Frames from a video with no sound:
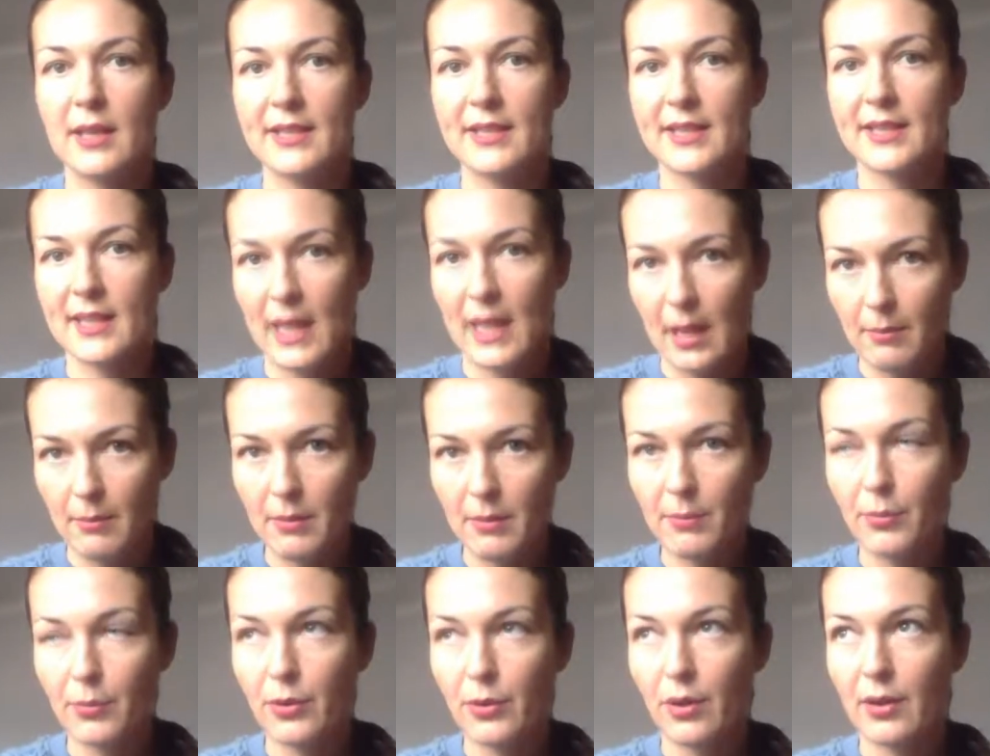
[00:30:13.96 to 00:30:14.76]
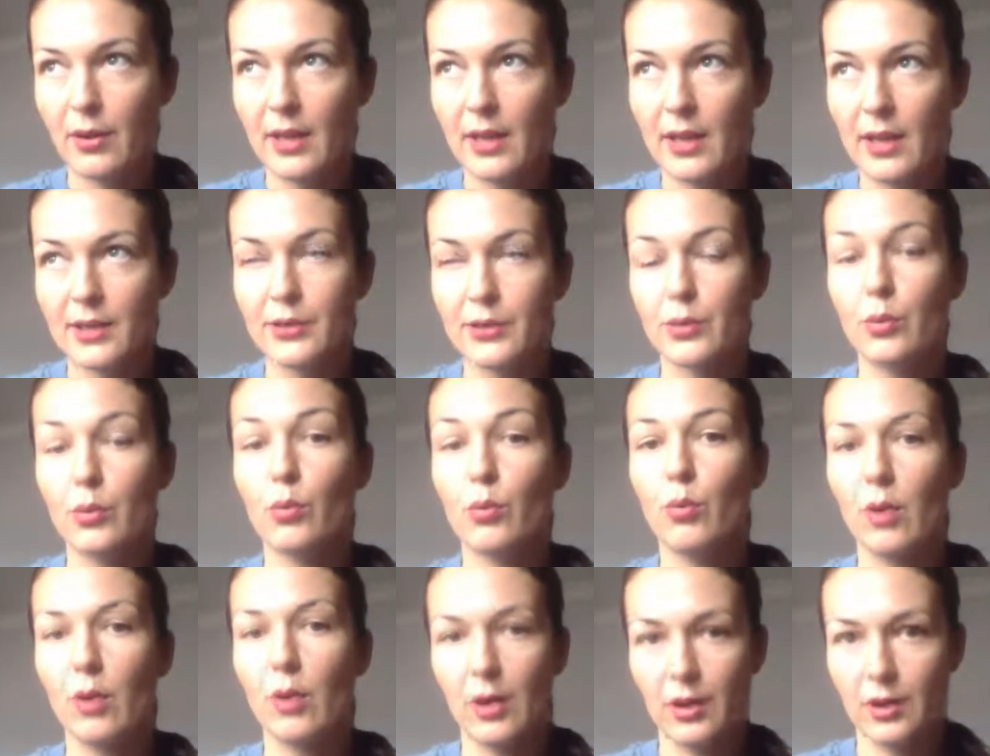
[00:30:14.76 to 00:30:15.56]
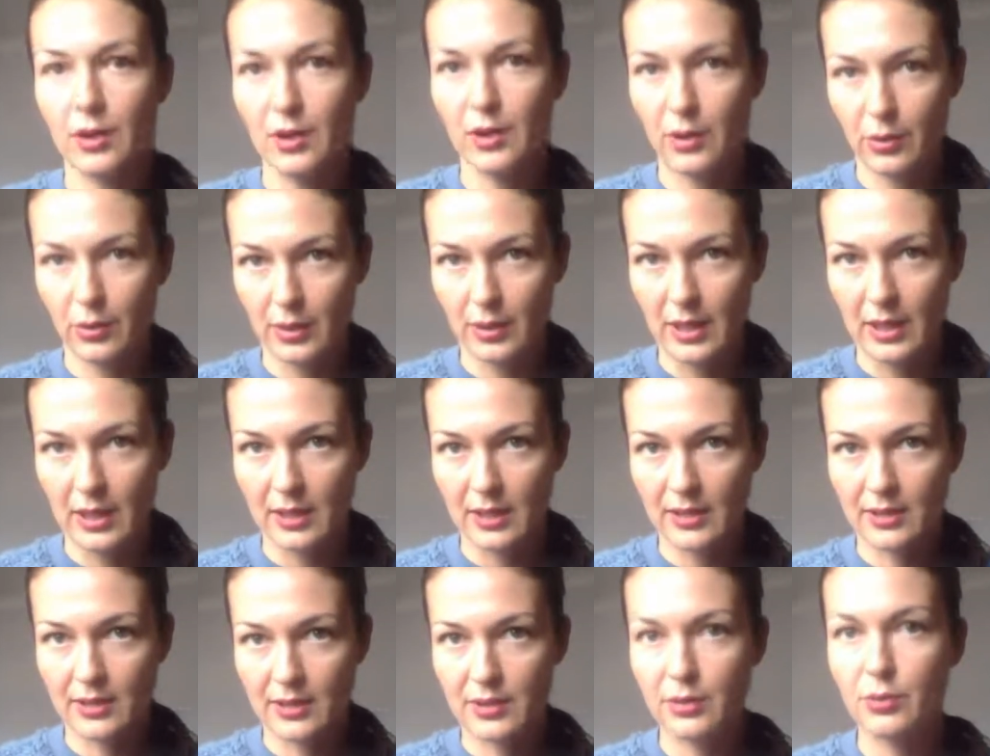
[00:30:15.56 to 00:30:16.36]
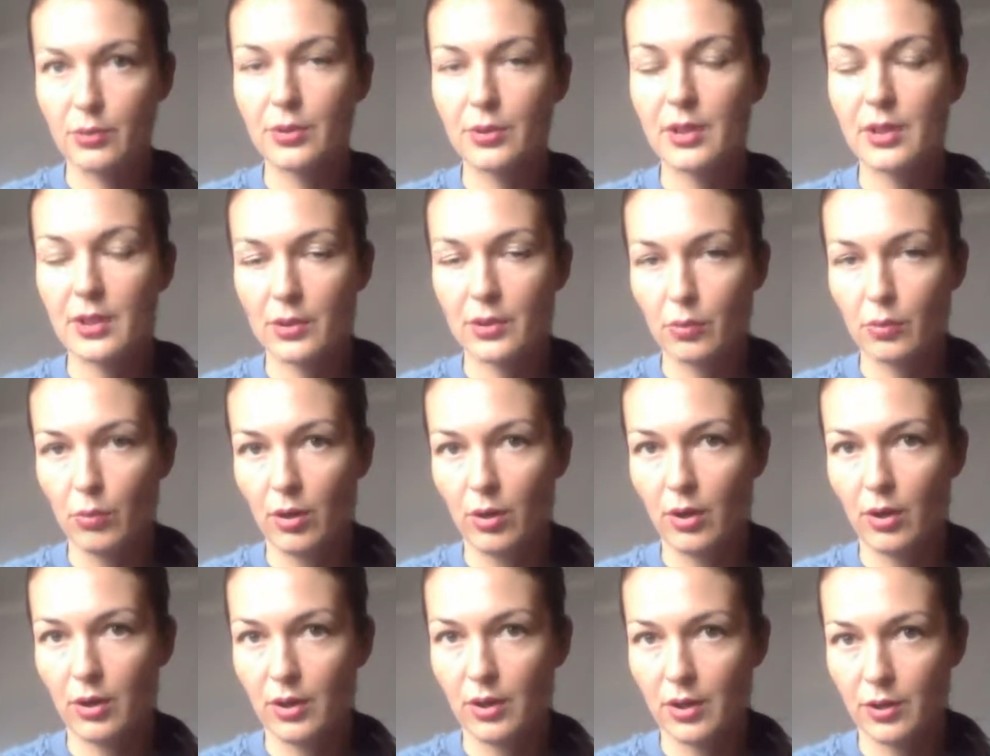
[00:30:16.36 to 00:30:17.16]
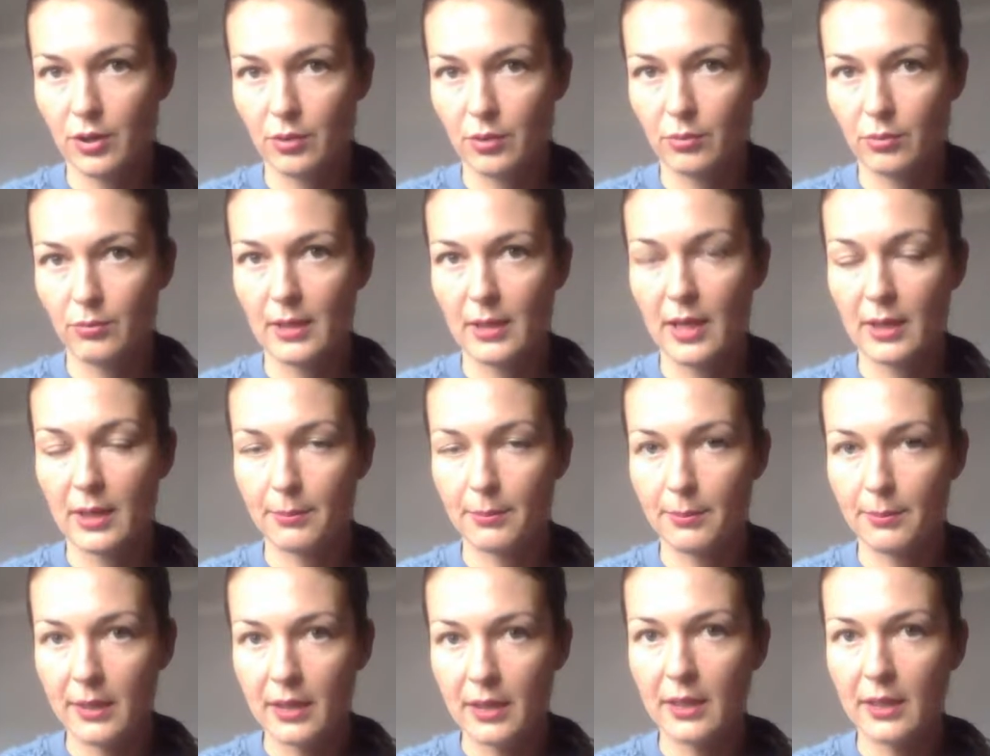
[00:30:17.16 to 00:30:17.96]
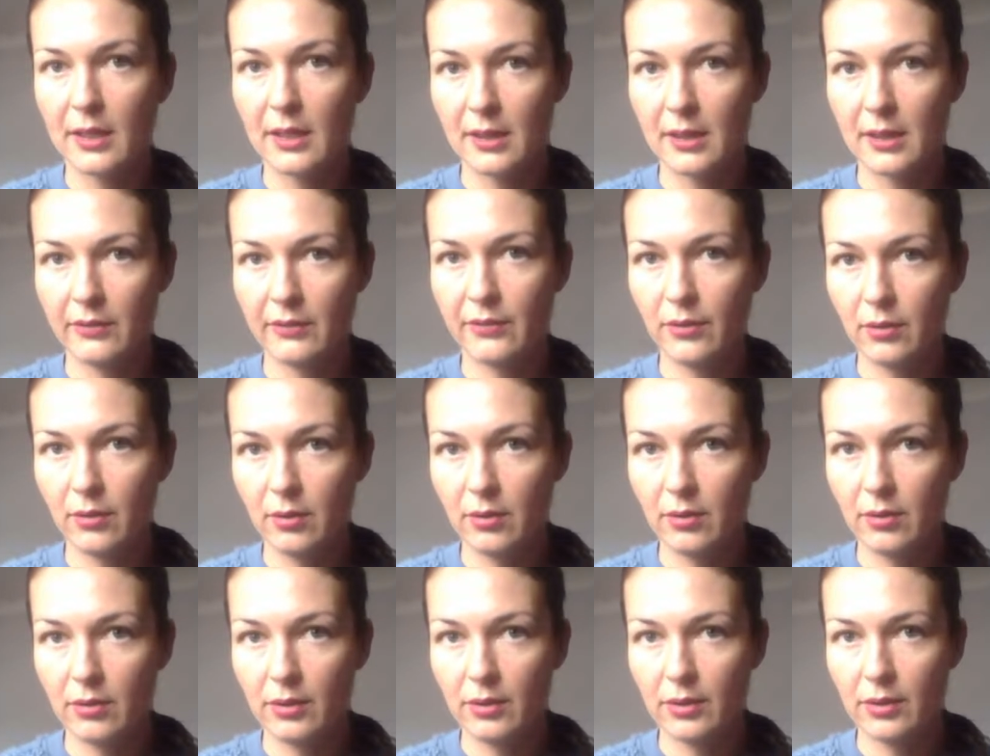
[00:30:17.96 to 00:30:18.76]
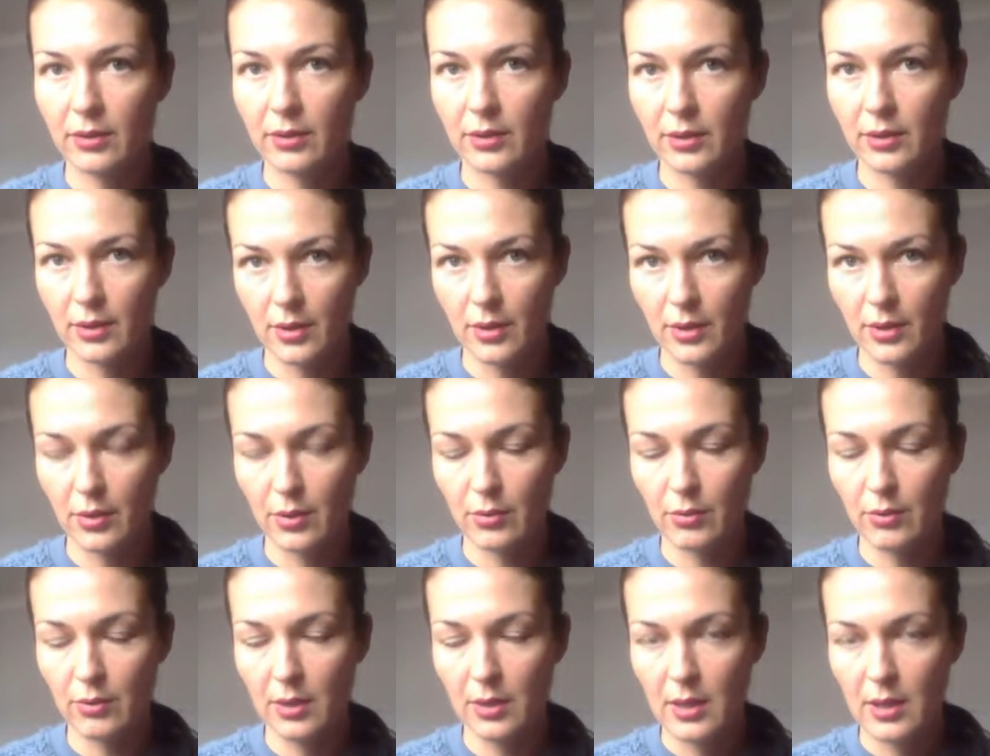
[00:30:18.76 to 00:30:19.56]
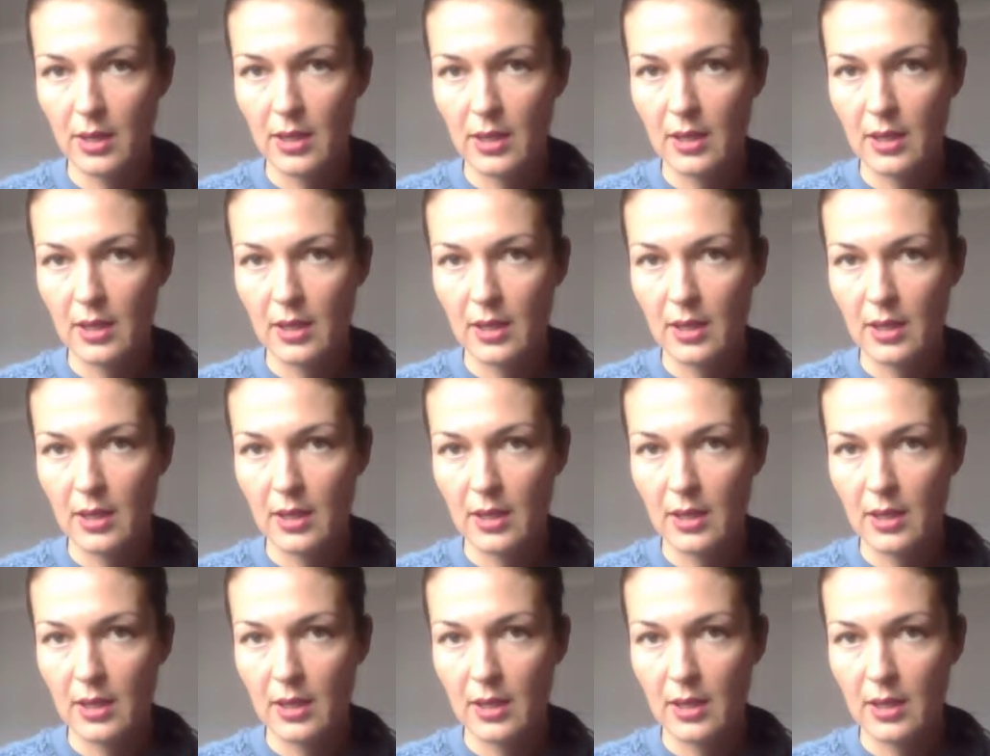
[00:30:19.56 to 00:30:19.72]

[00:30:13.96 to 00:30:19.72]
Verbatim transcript: scammy products to warn you guys, to just warn you, like be careful, you know,